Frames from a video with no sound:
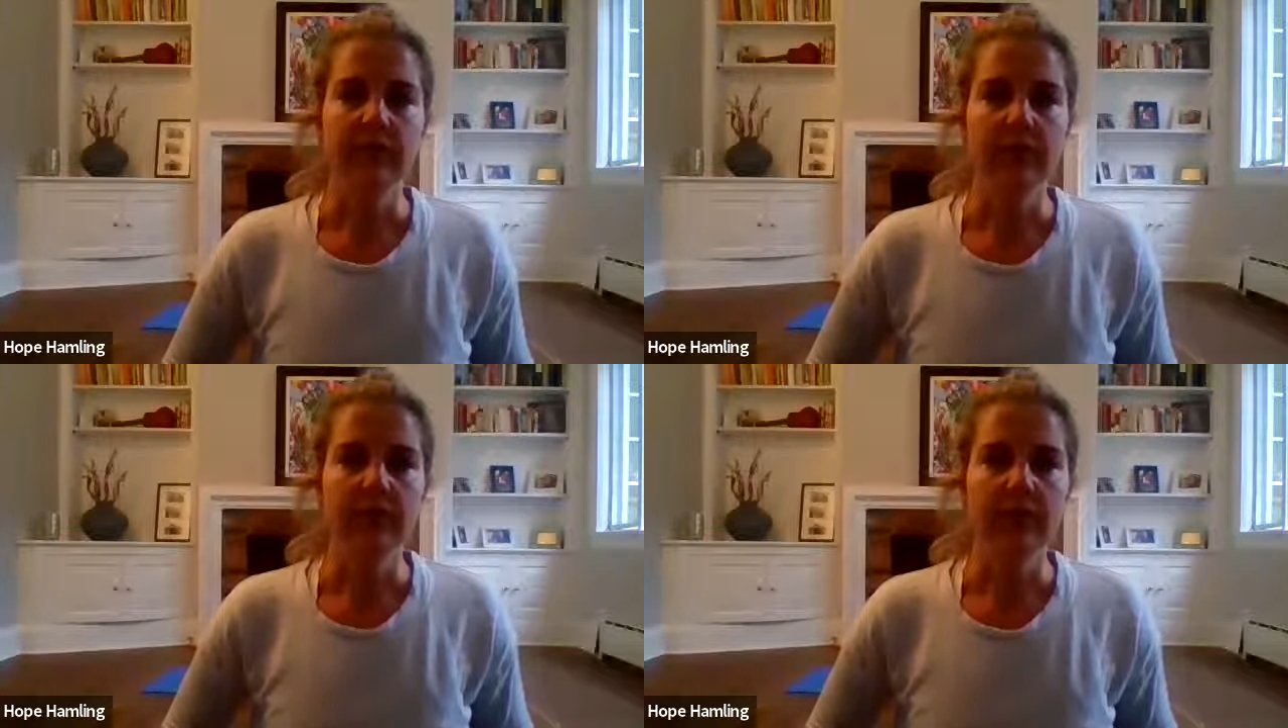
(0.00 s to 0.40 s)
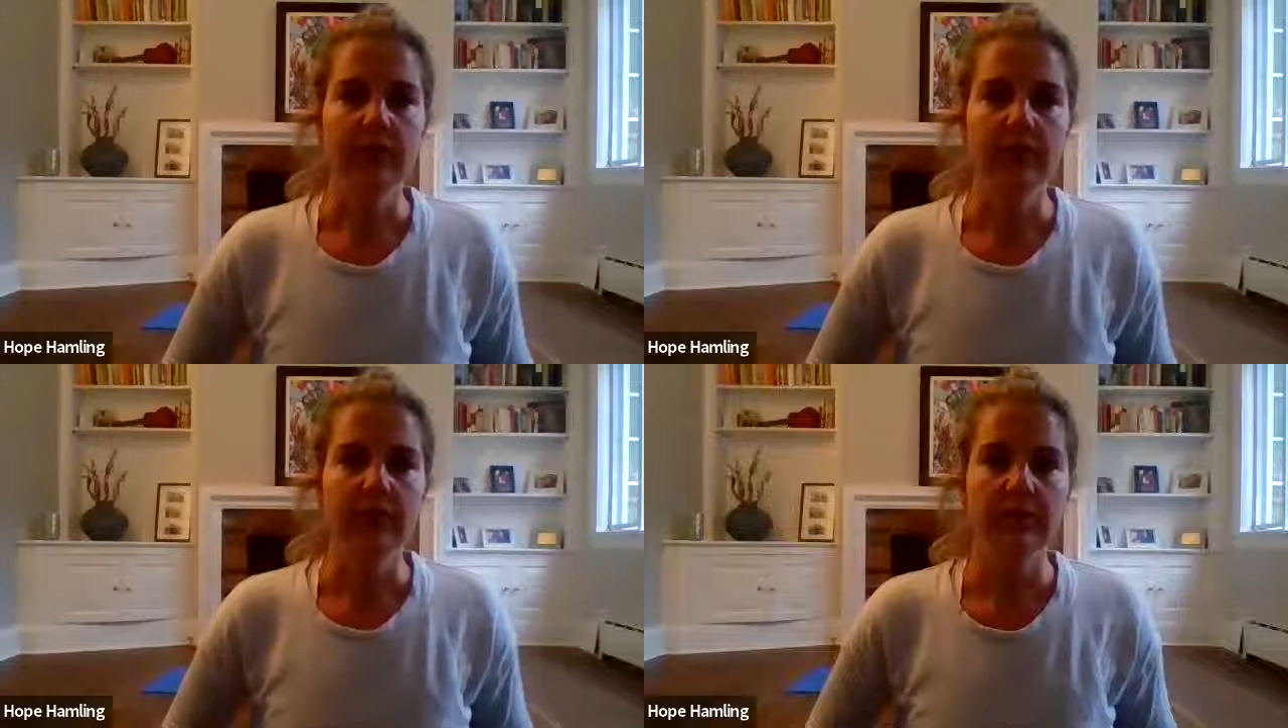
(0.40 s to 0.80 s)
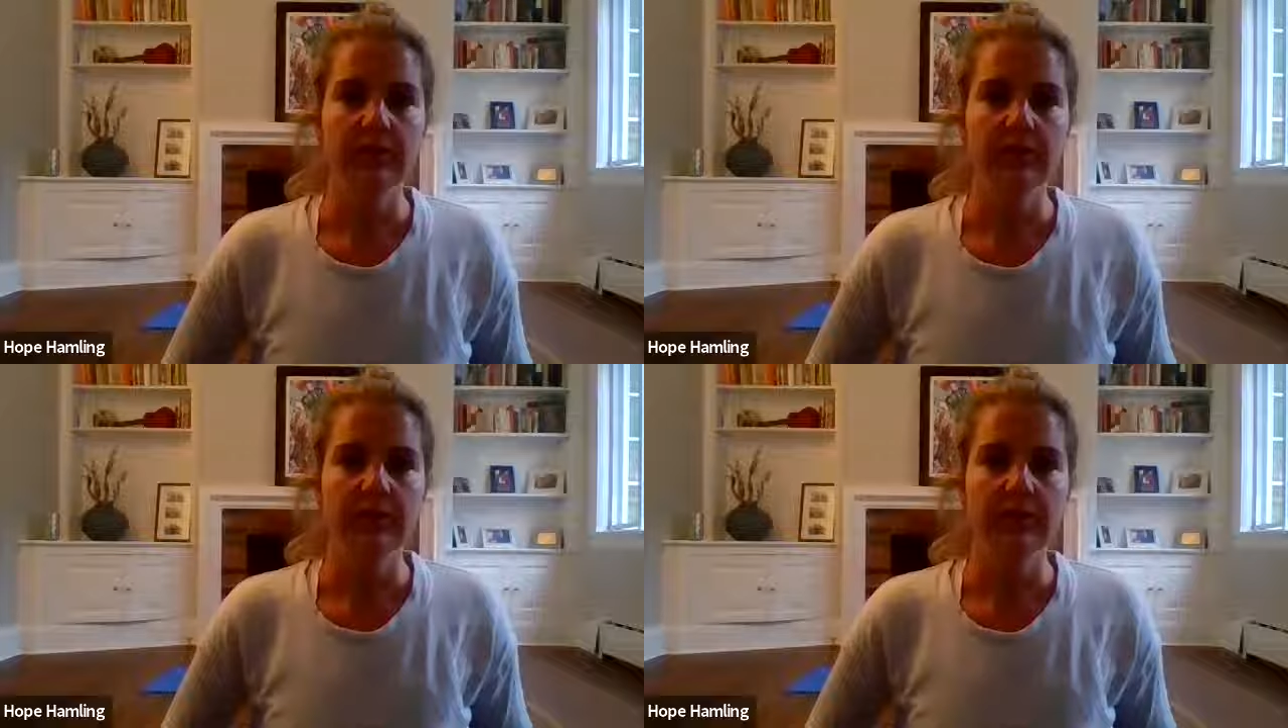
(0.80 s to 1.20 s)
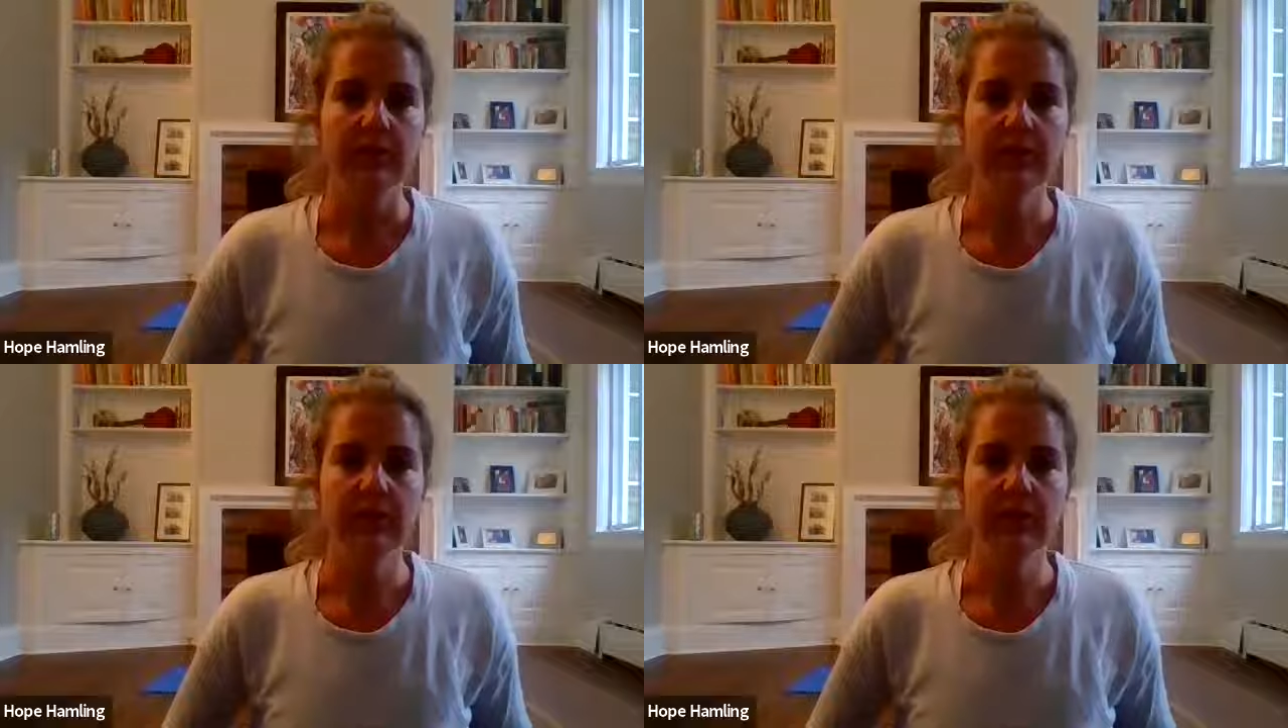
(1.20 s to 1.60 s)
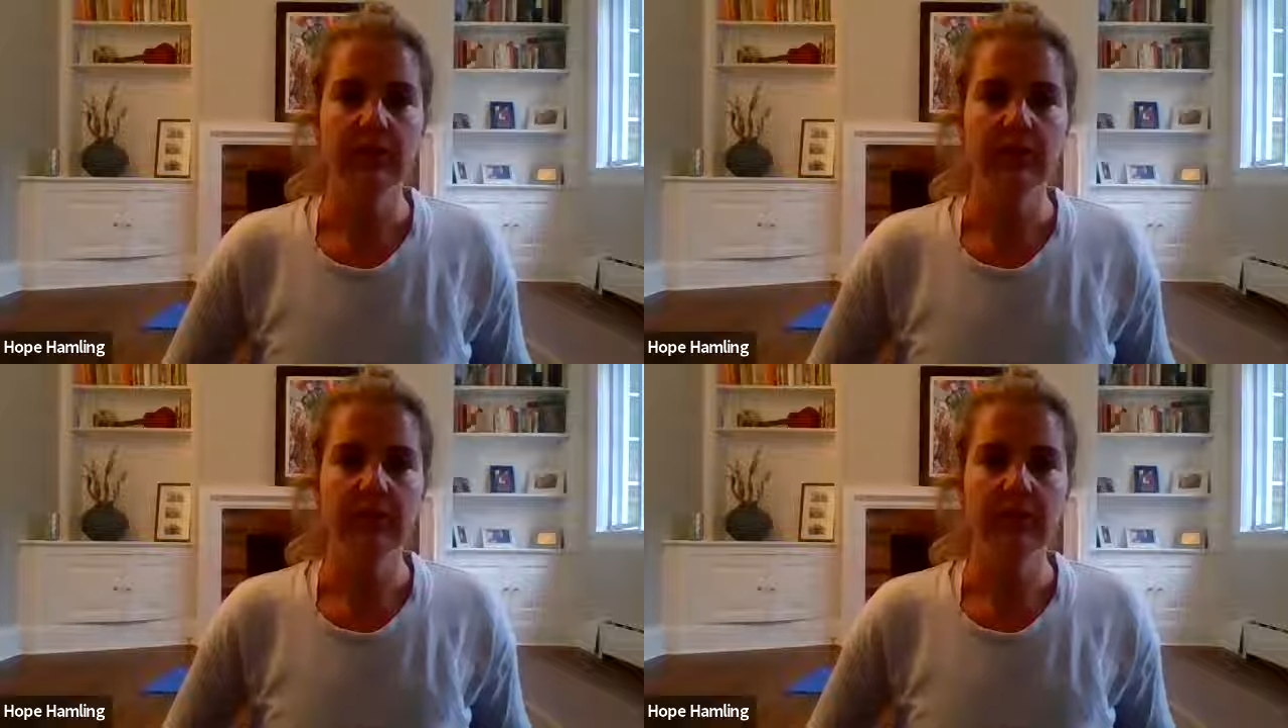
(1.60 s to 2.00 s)
to your heart.
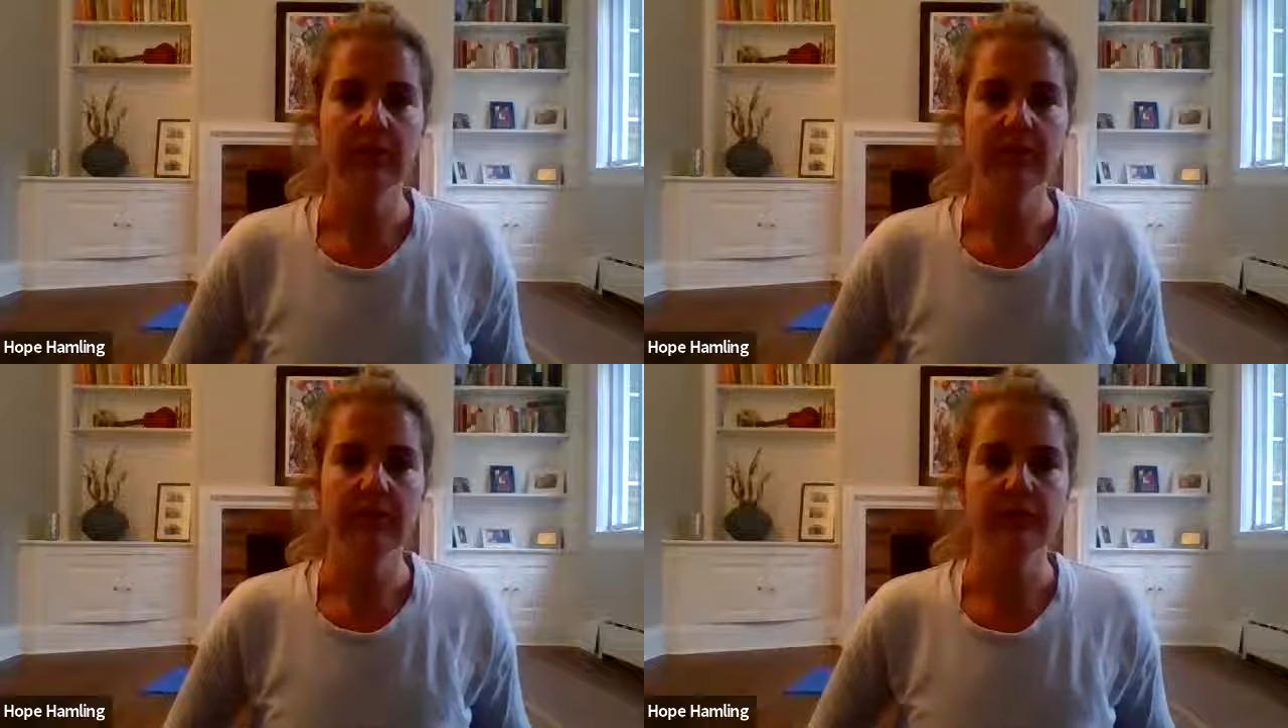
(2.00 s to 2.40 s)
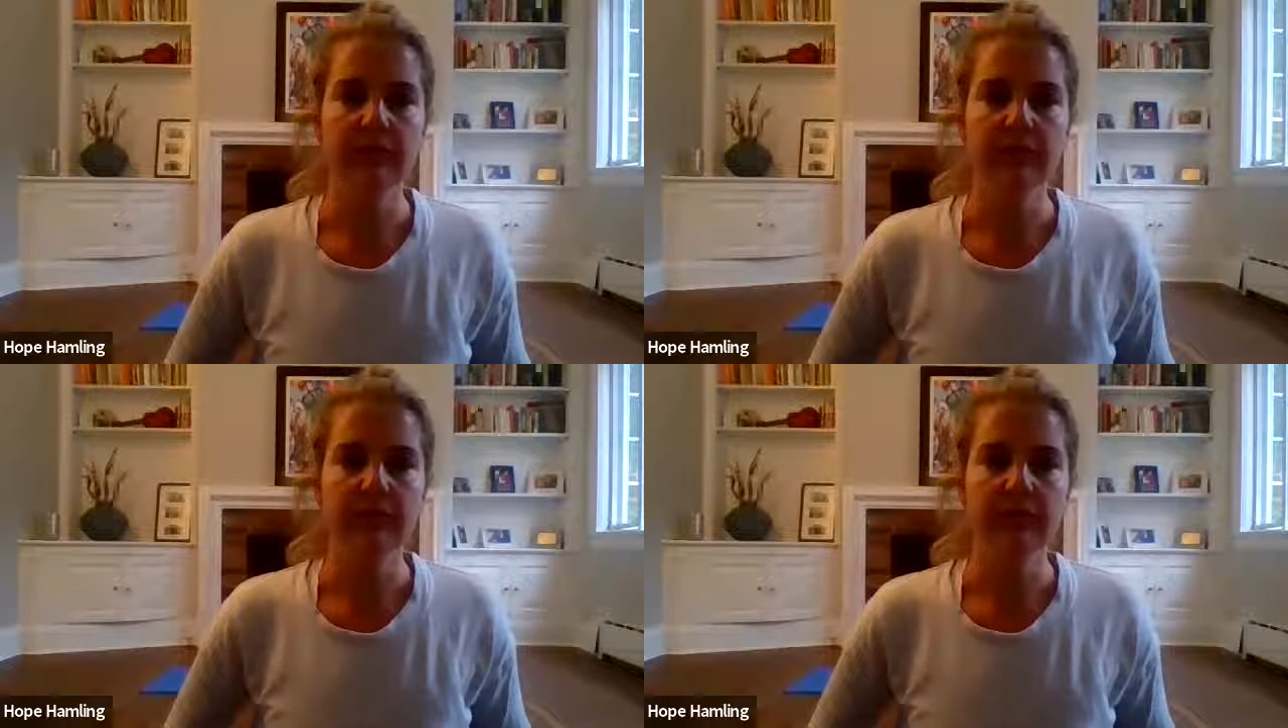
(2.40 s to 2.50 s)
Good. Feel your